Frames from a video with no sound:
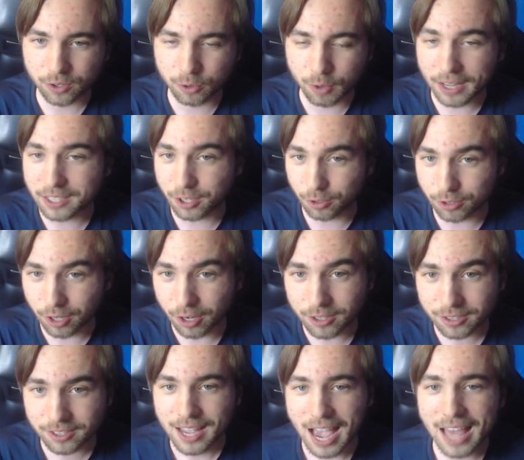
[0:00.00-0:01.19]
grade 2
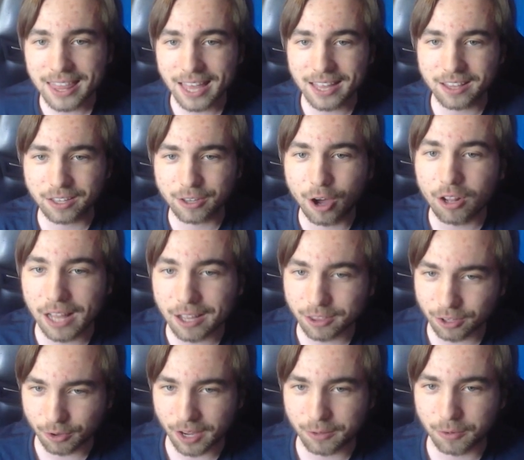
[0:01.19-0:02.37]
dolls and then call out
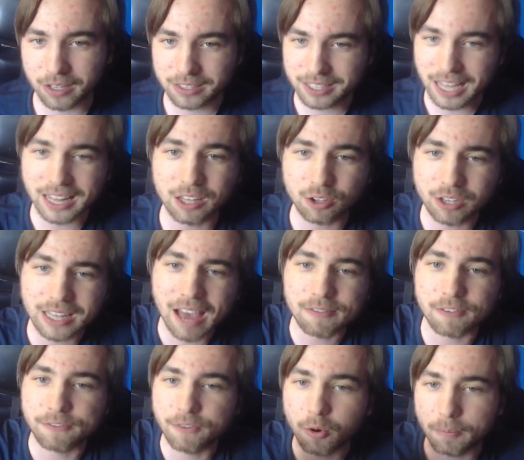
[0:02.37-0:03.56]
the grade 1s, and then you can have
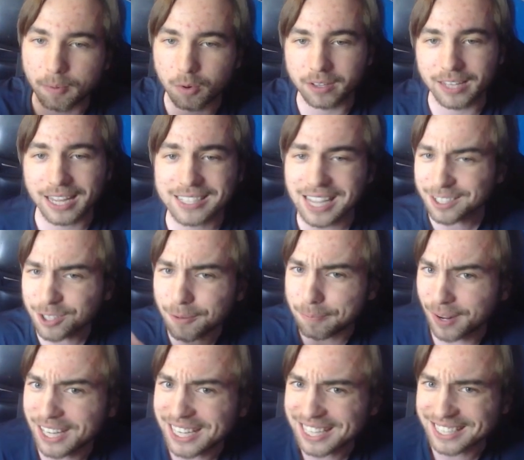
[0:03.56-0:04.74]
a full board. It's actually
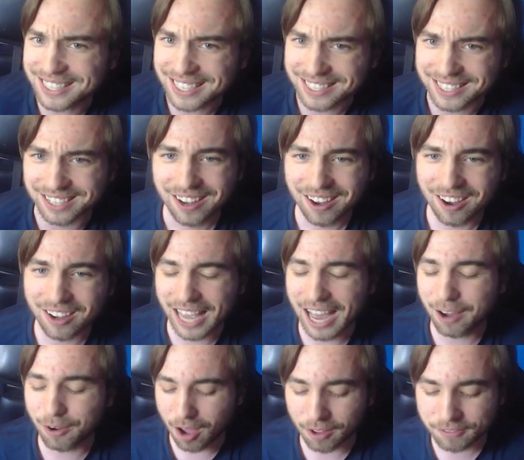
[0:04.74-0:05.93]
pretty consistent on
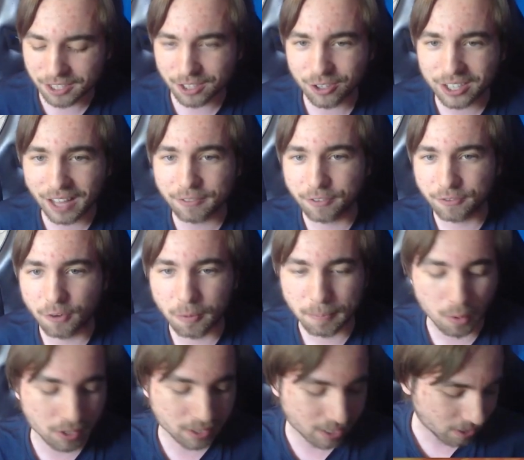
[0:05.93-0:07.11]
how often you can have a full
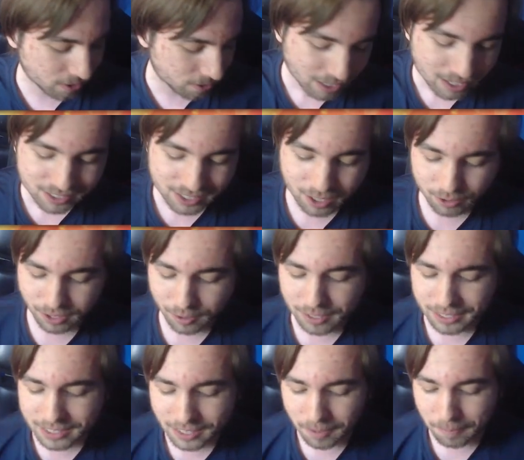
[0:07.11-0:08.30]
board in here. So there
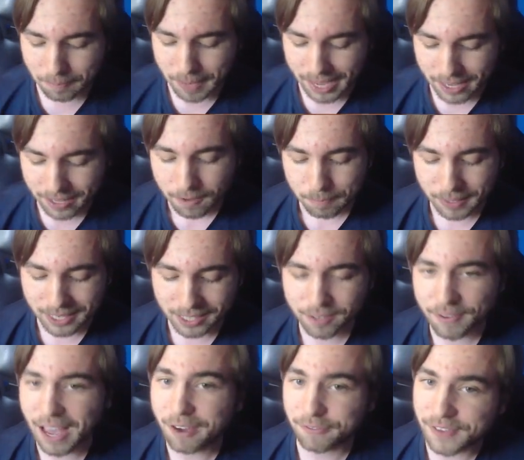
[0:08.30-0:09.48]
is a debate because
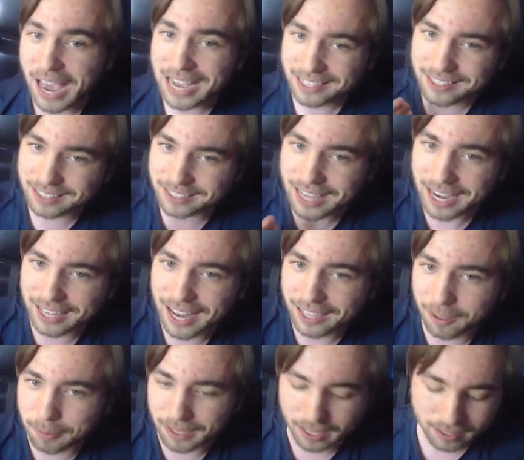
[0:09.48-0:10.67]
of how fast this deck kind
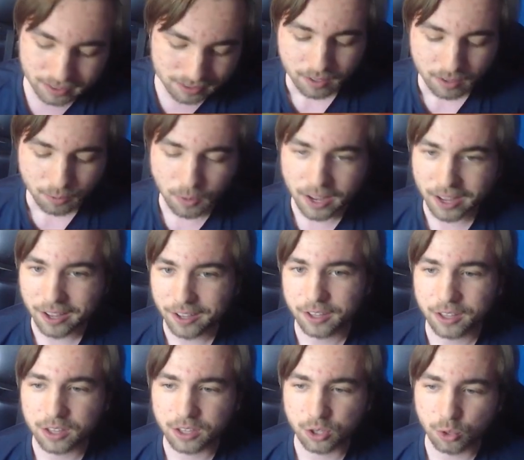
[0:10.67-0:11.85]
of plays, where
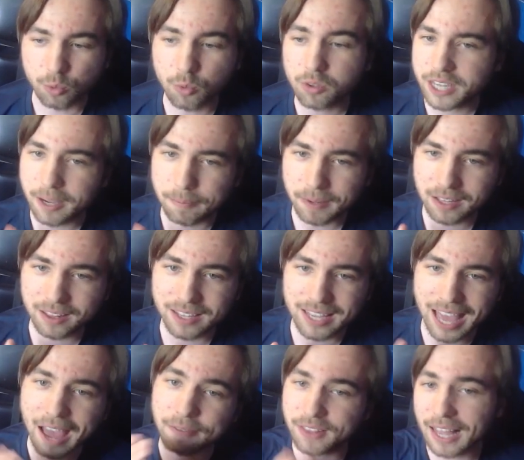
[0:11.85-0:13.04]
you will typically
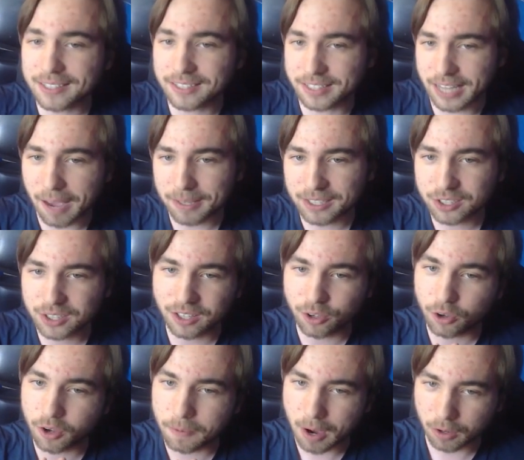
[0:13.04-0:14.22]
have less damage than
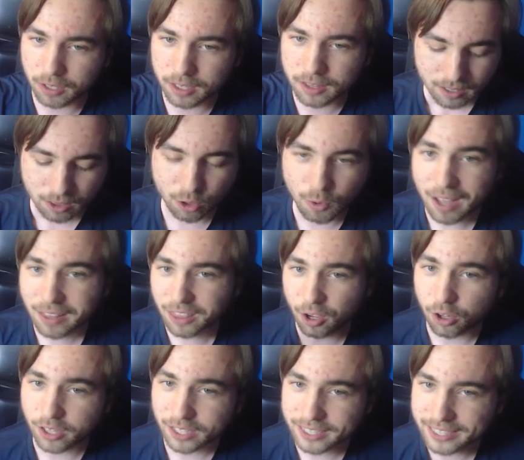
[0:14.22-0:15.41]
your opponent throughout the
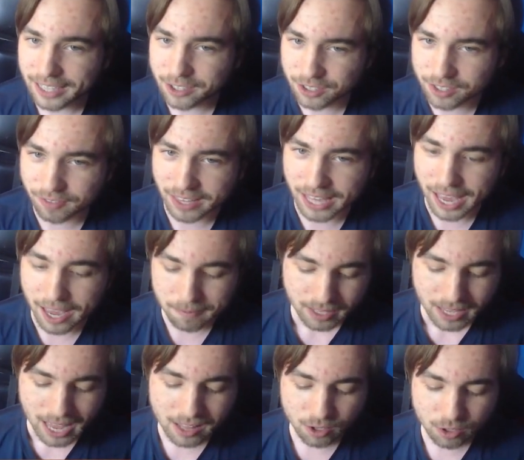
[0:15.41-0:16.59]
early stages of the game,
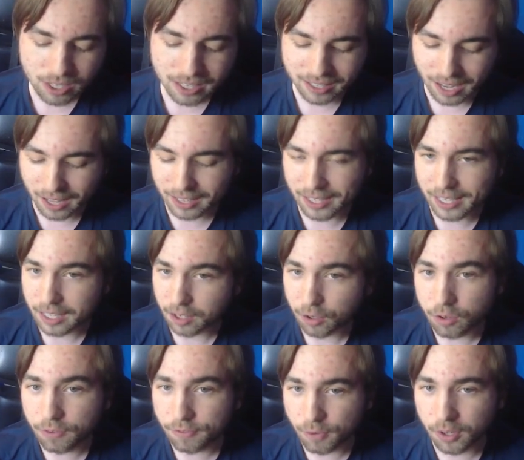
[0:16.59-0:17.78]
and you can cut a
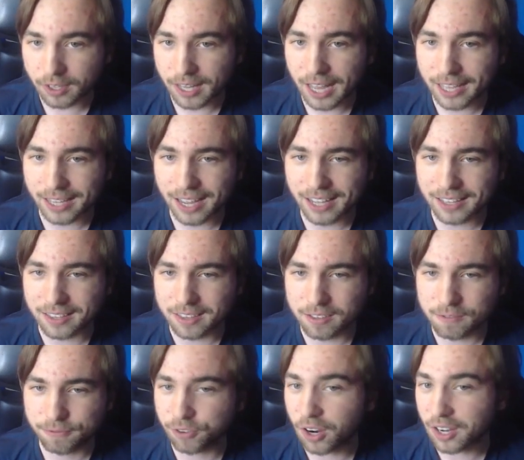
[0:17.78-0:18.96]
heal for like a
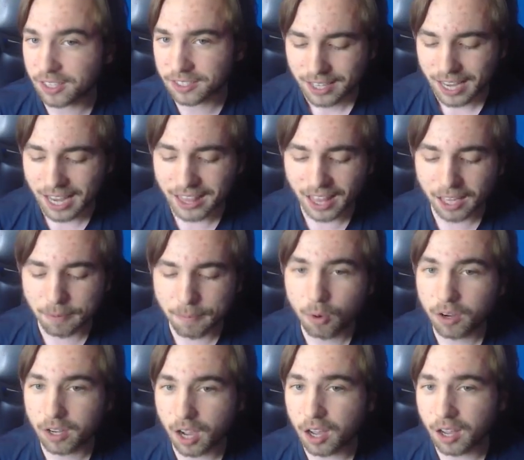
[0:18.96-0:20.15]
front and like
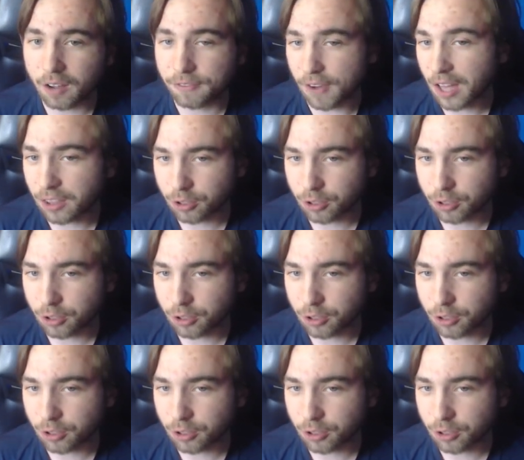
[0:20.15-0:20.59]
more of other